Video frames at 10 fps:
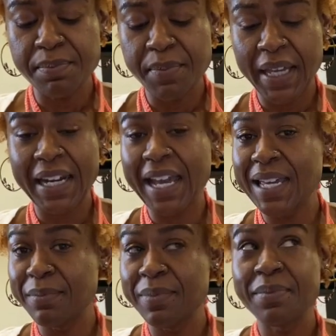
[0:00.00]
And I
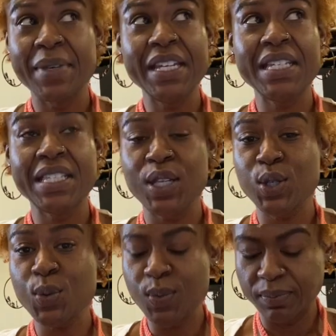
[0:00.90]
am
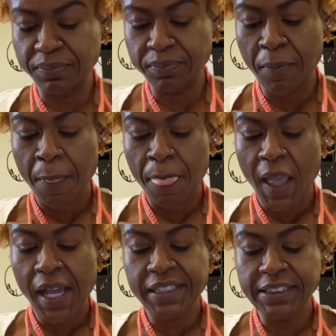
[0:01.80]
essential.
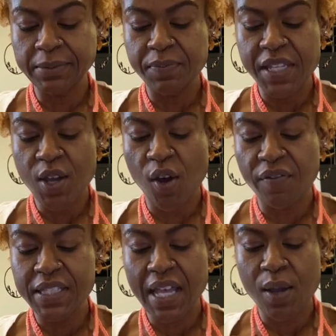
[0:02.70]
The
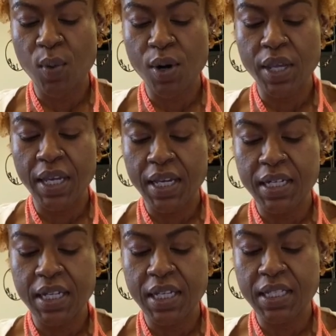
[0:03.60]
office I work
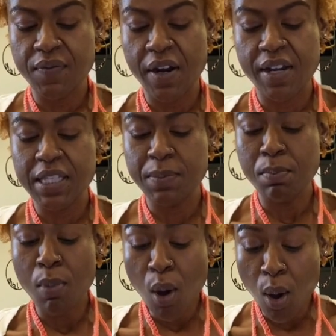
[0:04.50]
in is very
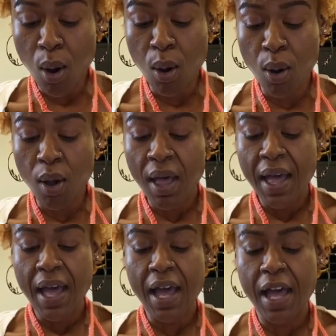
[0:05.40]
small,
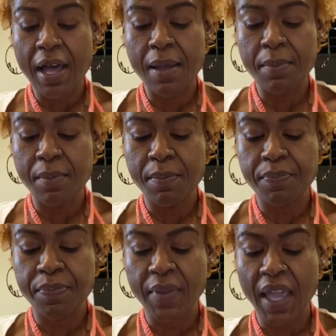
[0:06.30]
and
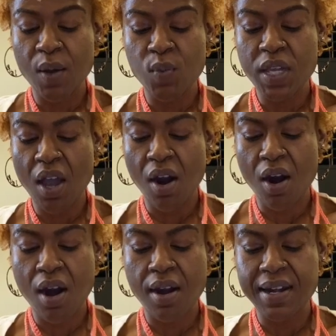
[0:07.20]
we
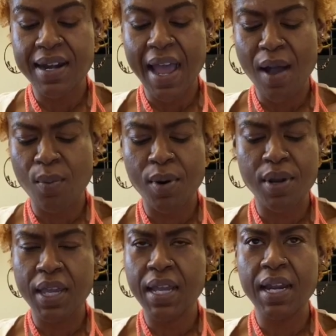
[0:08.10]
are not
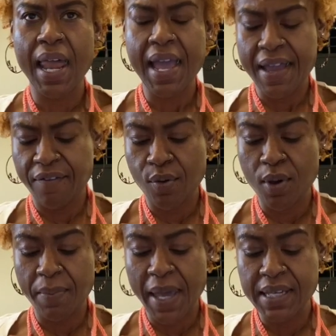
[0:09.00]
working like full
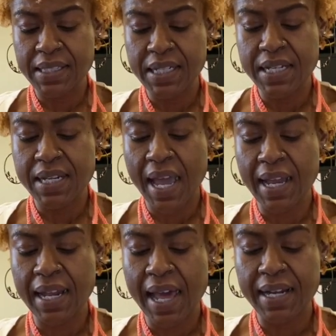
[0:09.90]
capacity. Like
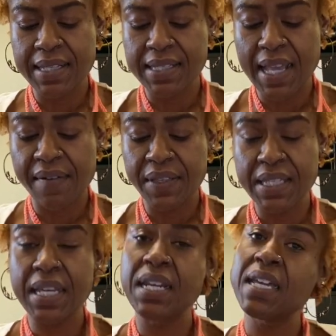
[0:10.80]
a lot of the staff is
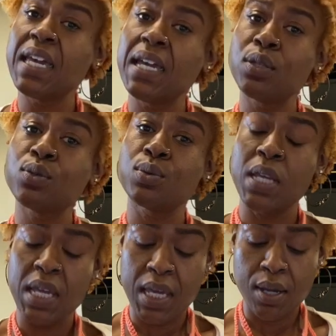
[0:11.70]
getting canceled
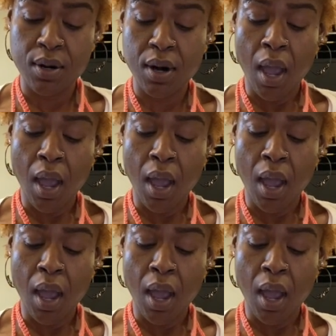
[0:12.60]
here.